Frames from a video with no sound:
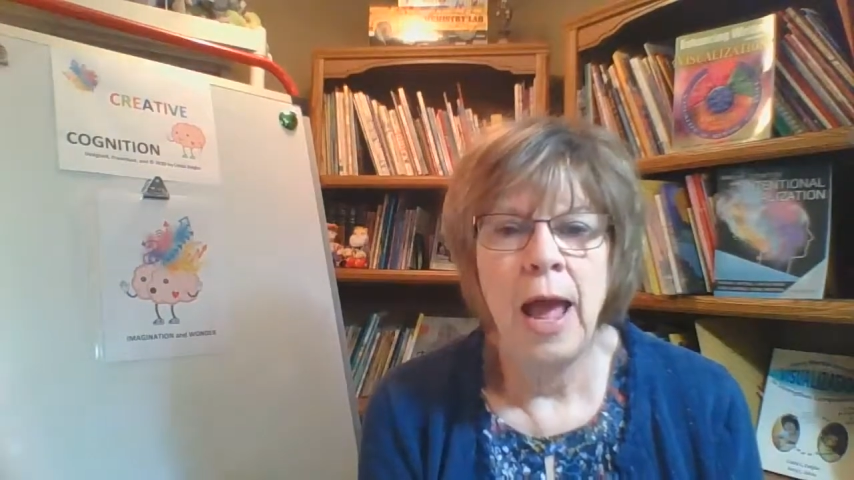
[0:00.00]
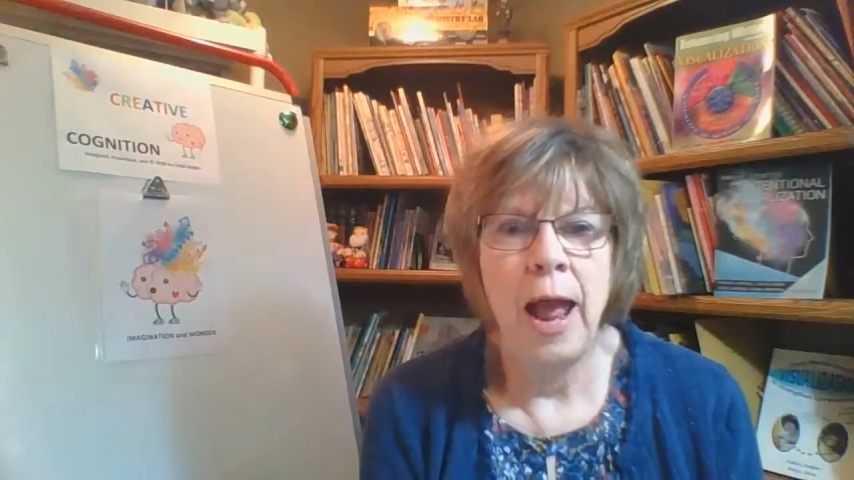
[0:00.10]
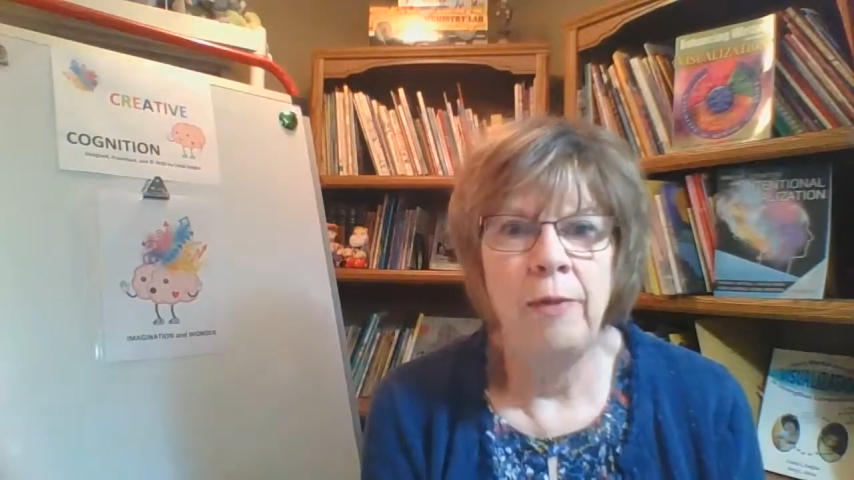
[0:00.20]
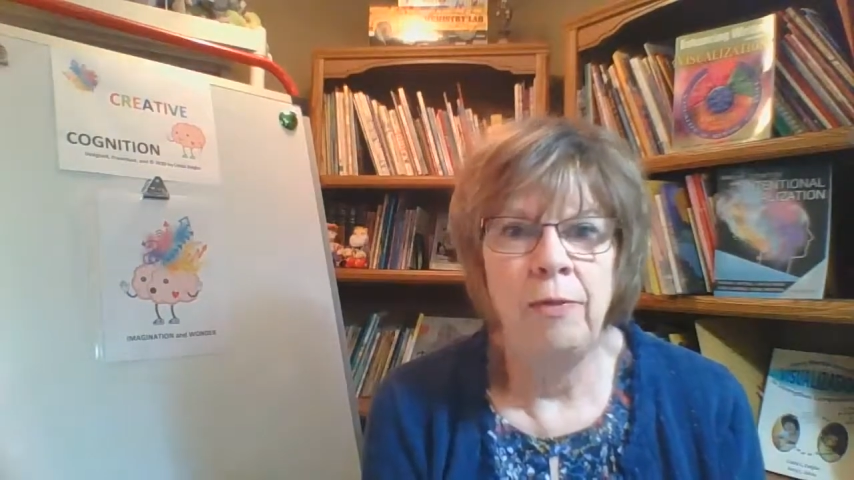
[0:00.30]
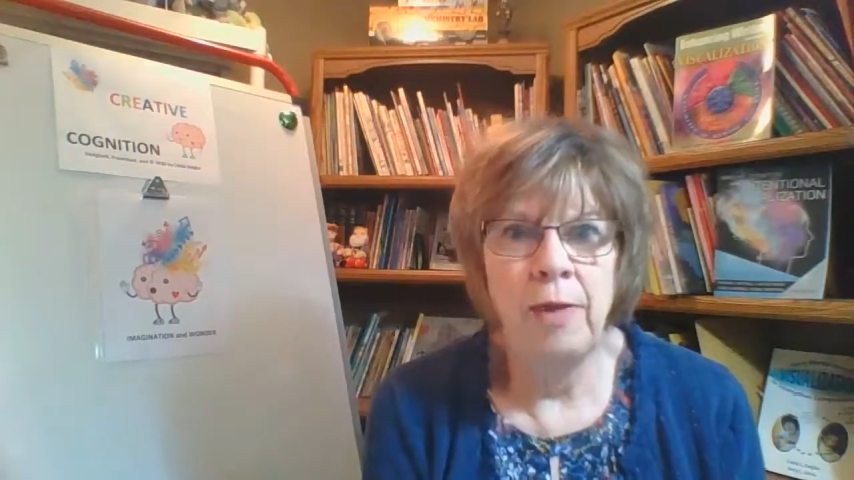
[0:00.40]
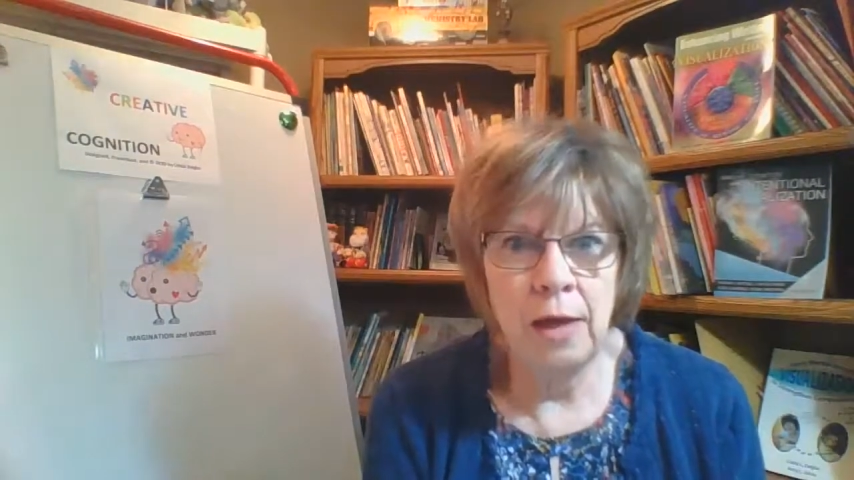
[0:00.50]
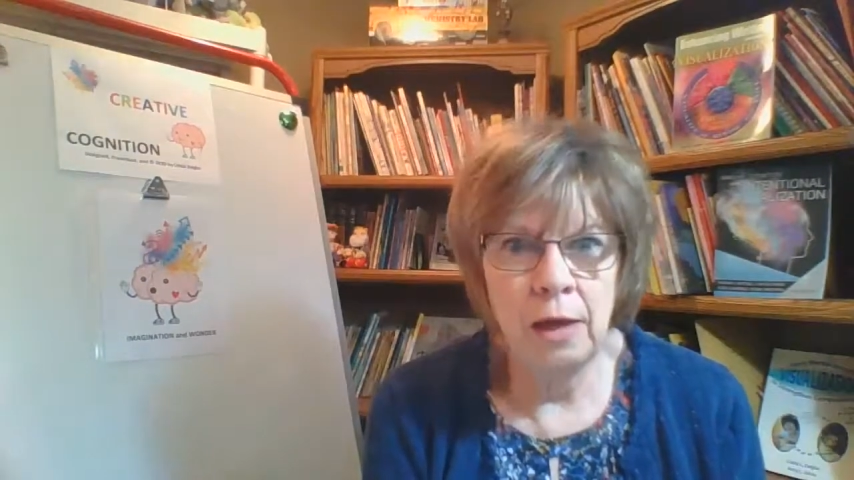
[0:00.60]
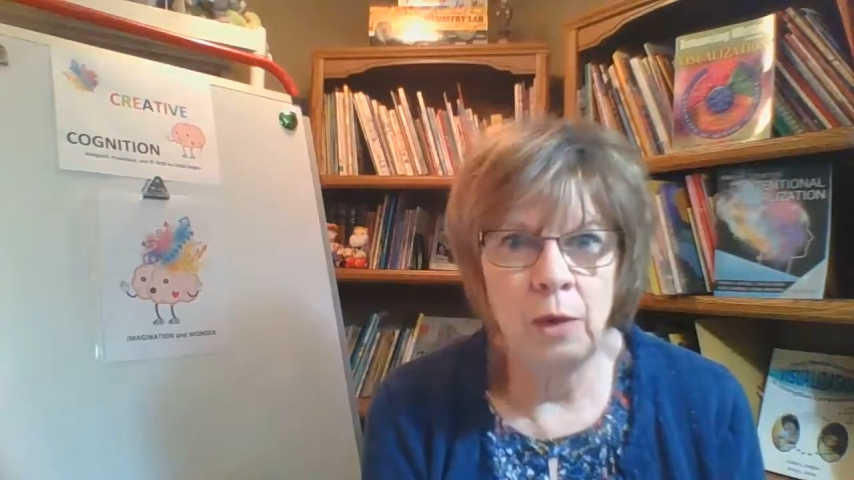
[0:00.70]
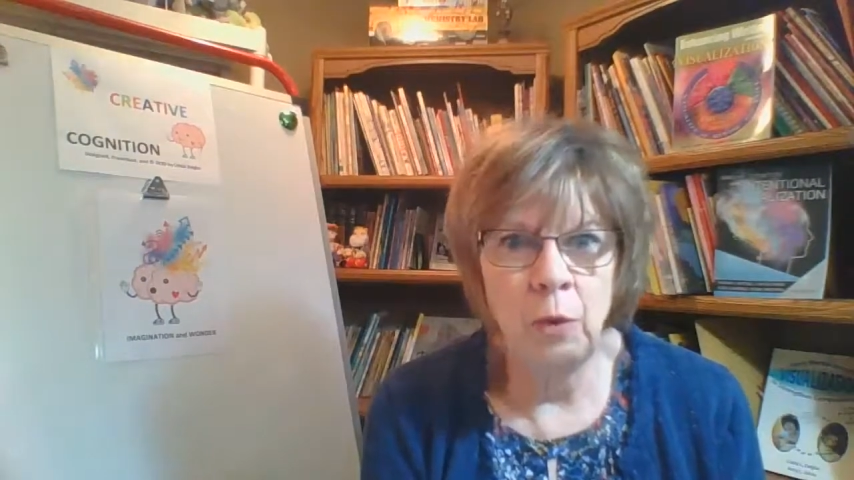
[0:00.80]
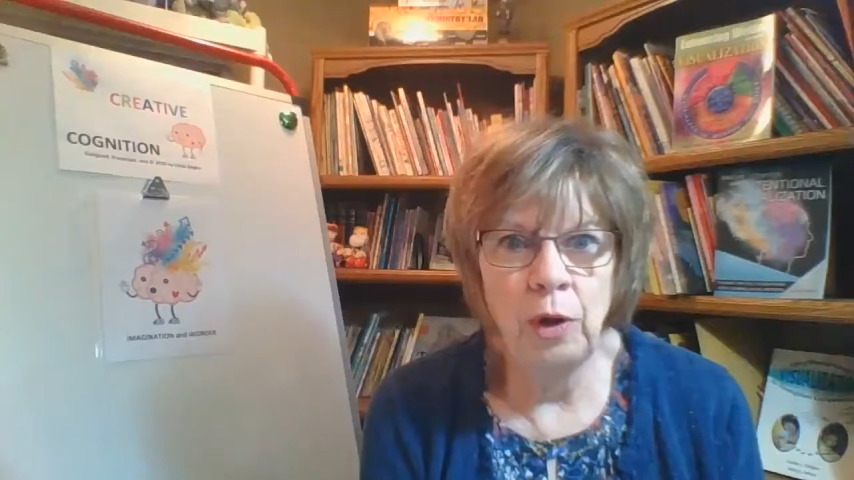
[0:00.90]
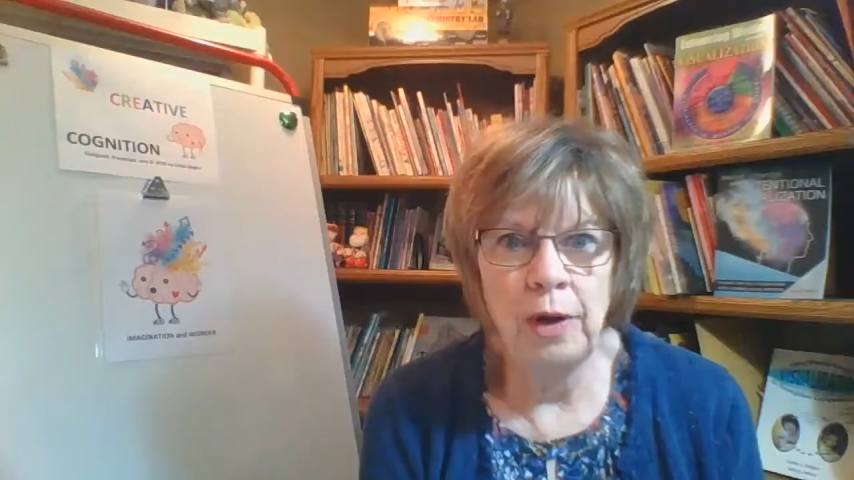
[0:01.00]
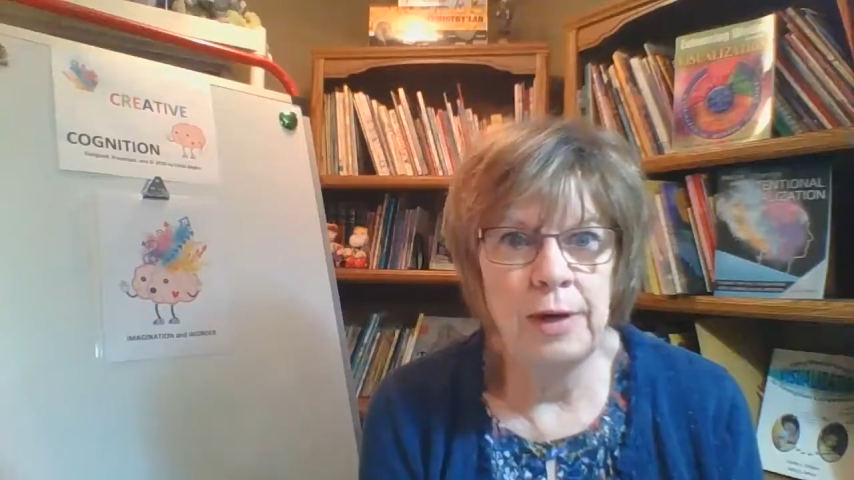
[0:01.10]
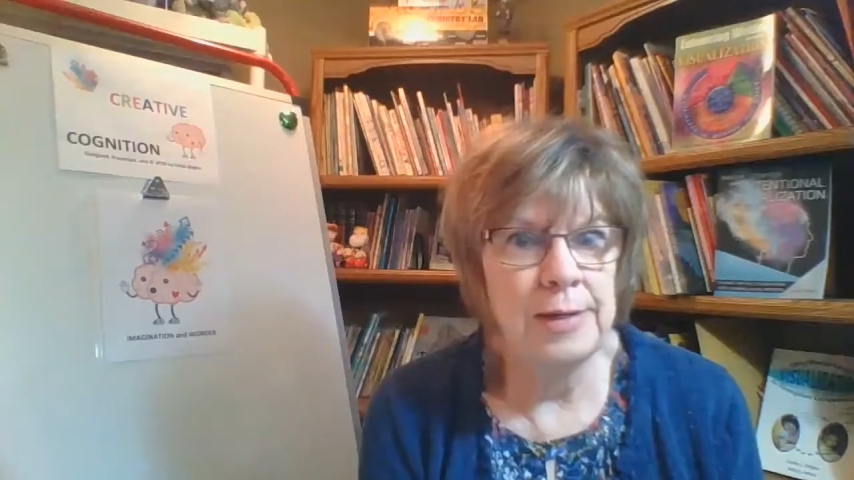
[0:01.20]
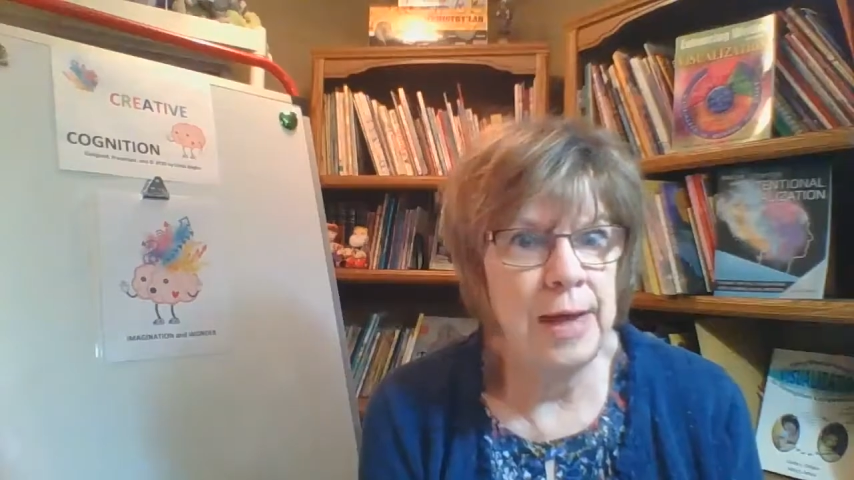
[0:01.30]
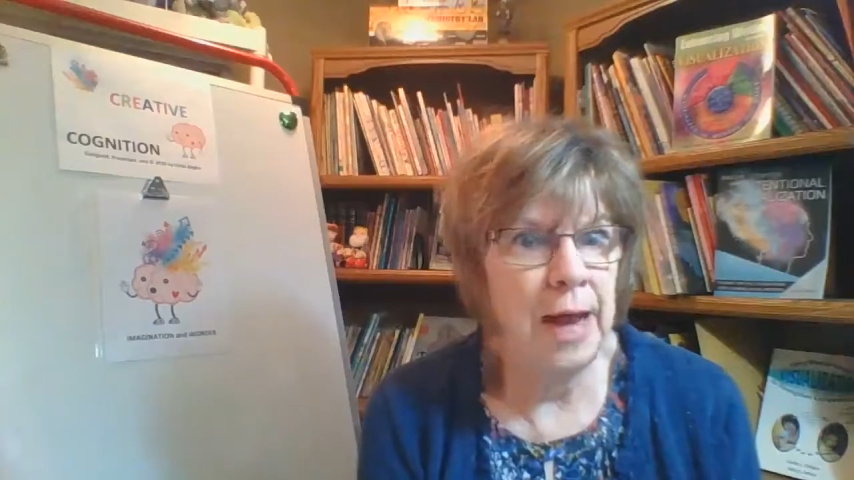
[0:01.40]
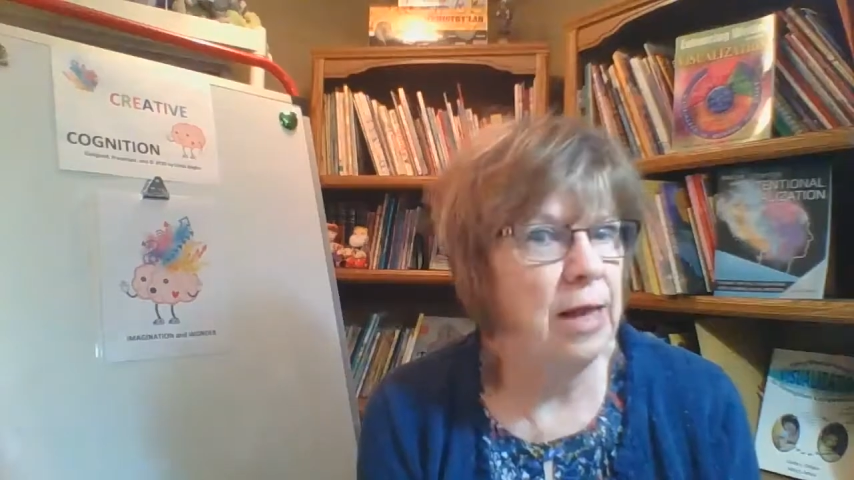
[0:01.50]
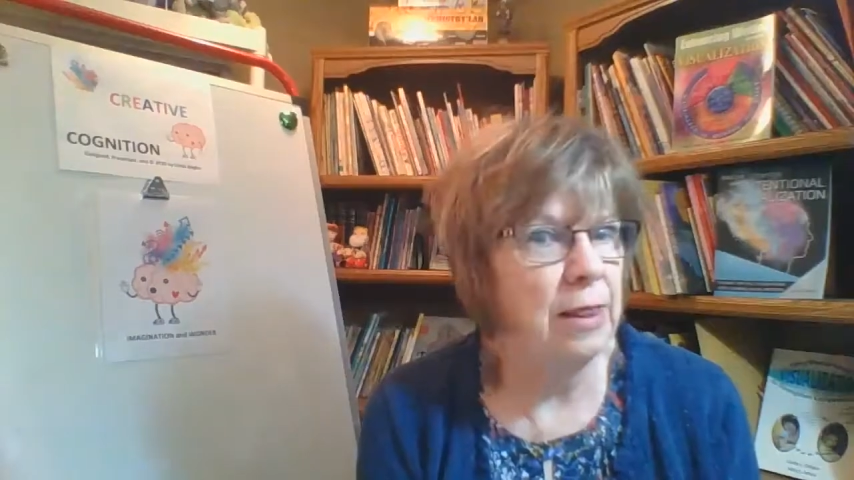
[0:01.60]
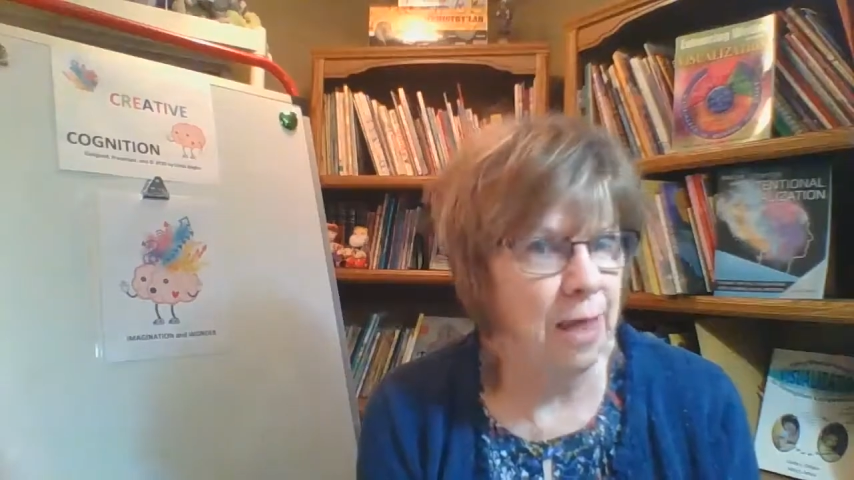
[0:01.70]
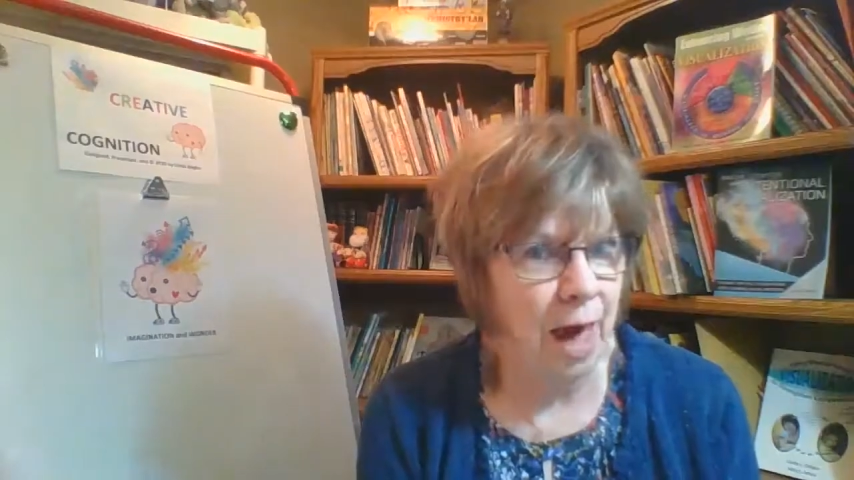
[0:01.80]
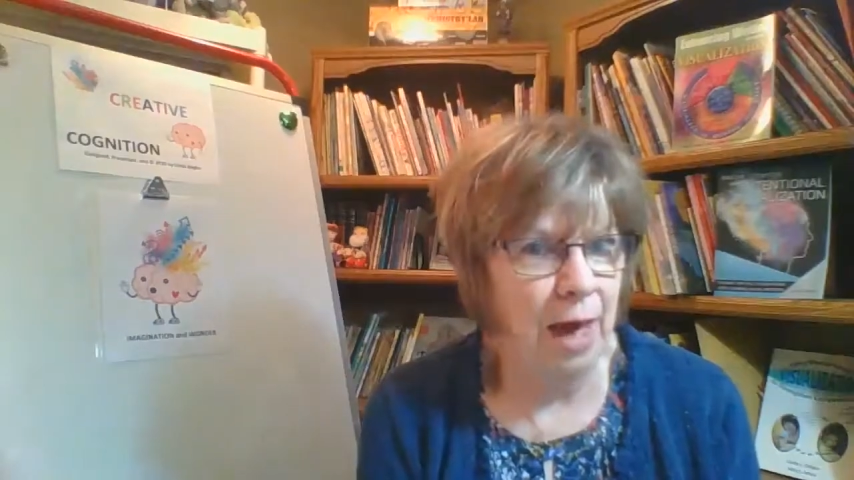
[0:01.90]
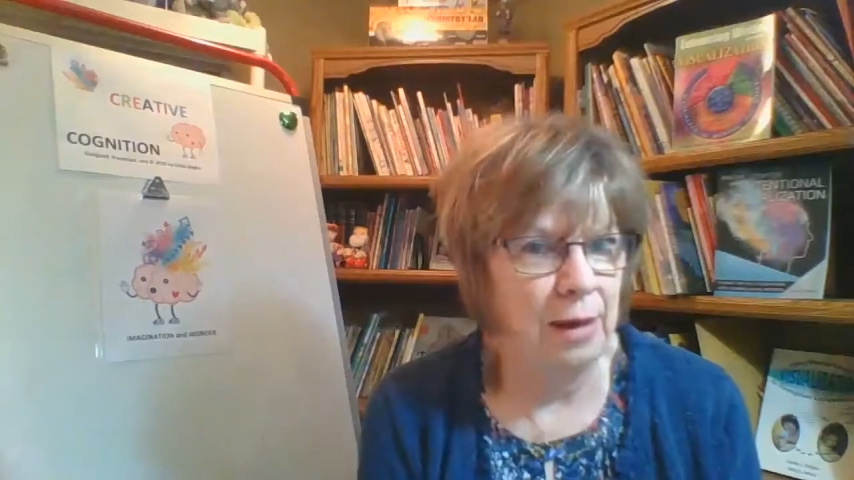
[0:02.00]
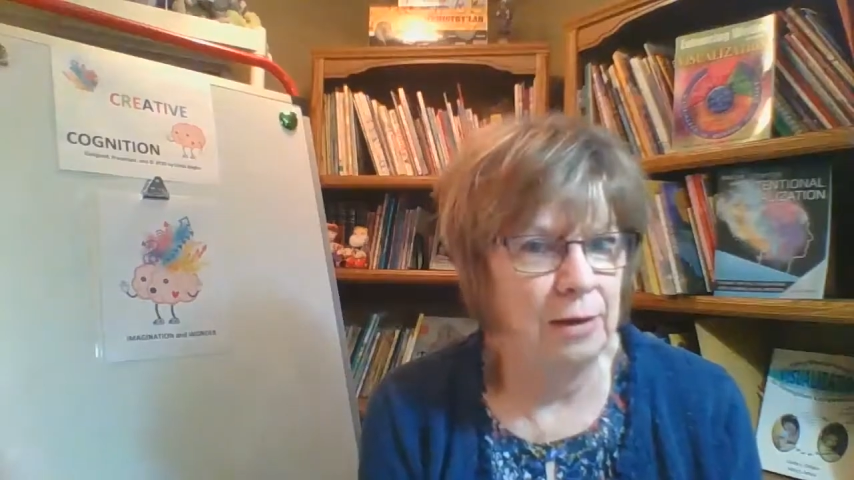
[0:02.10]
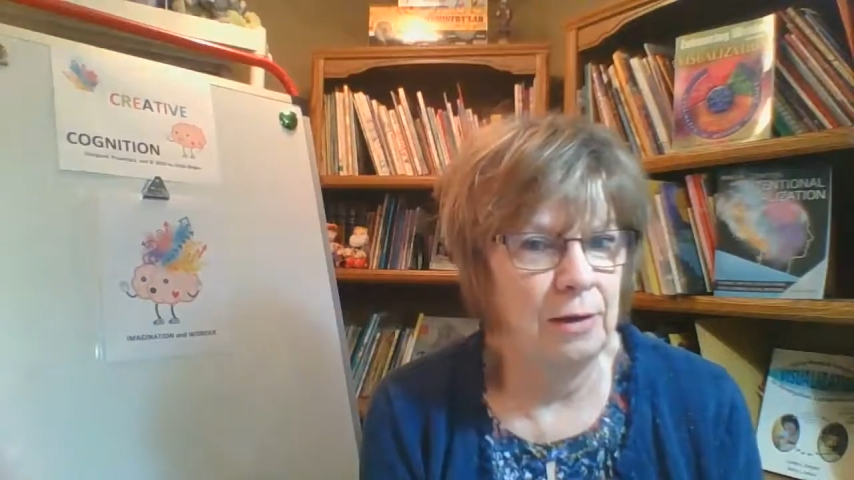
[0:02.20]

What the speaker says: And then we're going to take that